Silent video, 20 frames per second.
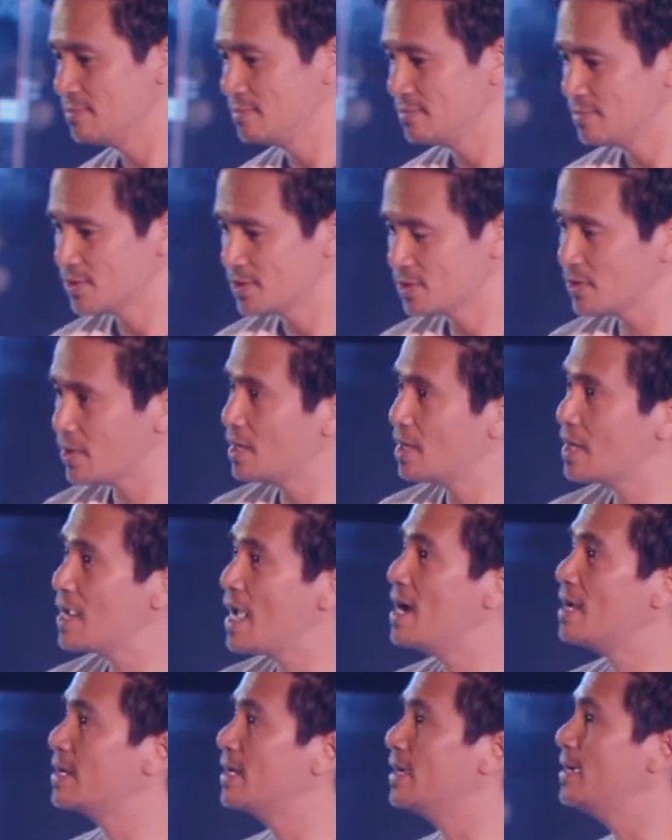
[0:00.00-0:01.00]
So, ang
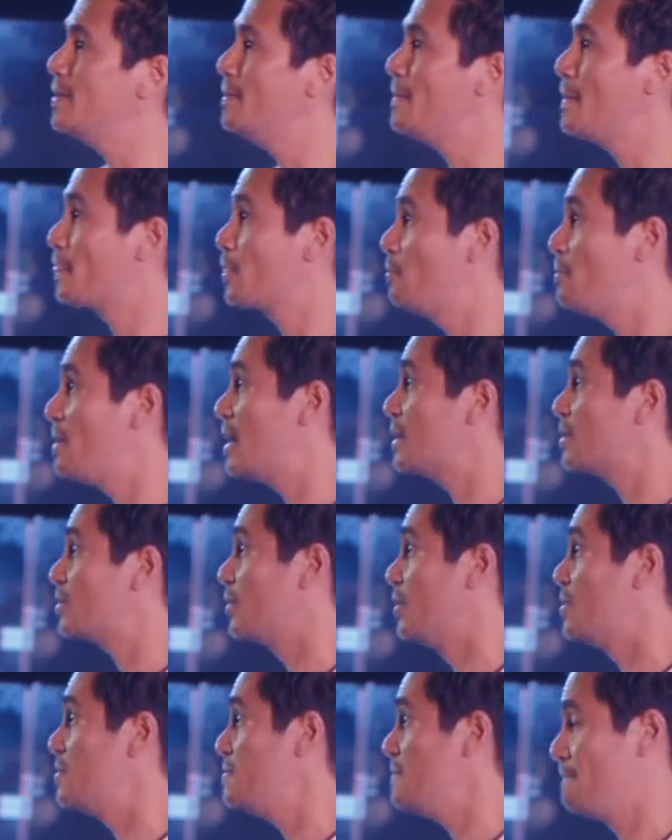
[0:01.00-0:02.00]
nangyari, ang mga
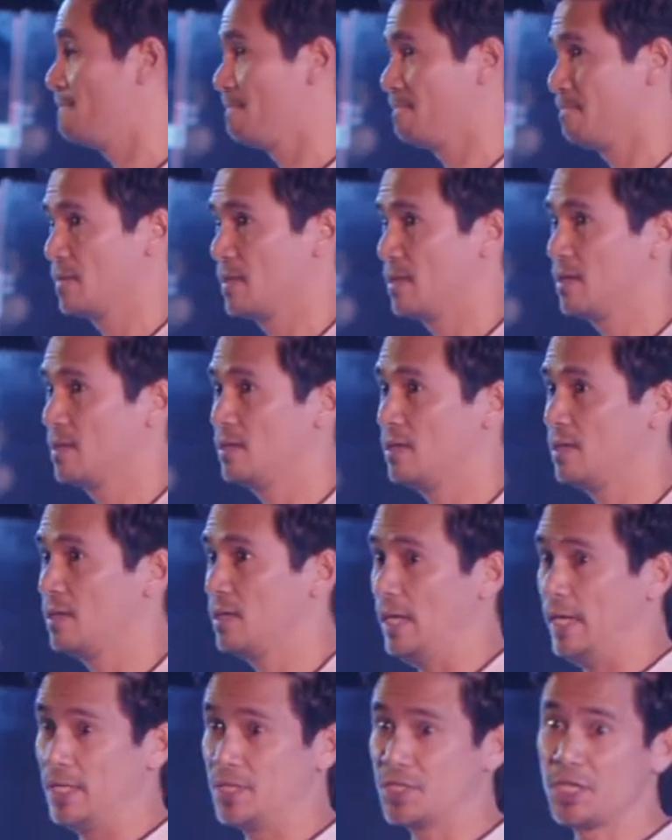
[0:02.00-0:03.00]
to,
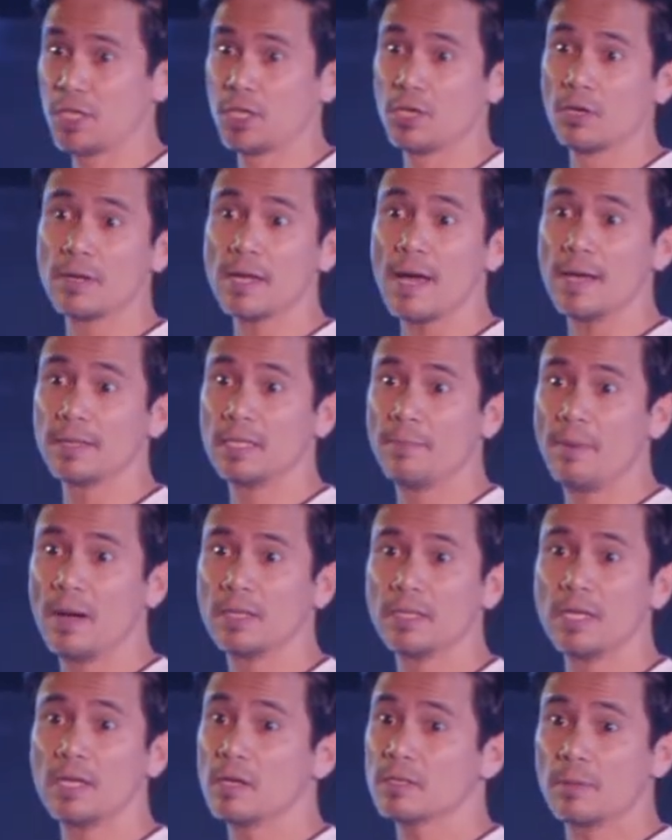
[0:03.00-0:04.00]
insecure nga, di ba?
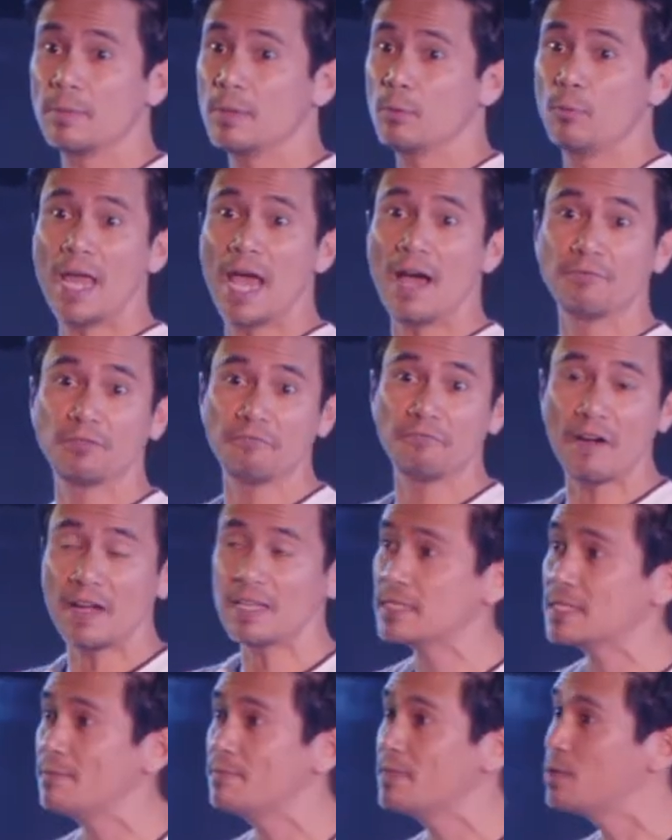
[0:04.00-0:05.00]
We have to find
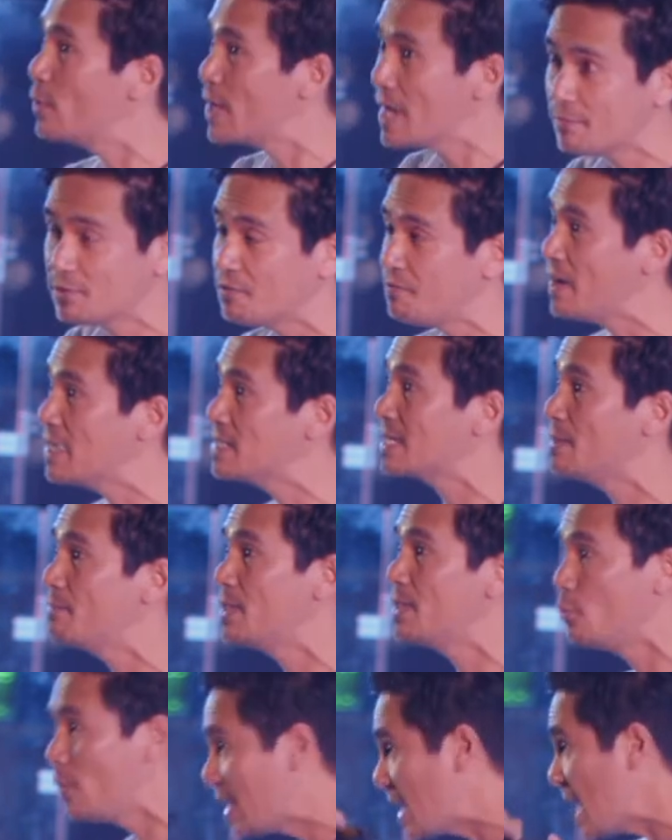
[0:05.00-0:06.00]
something. We have to find something. We got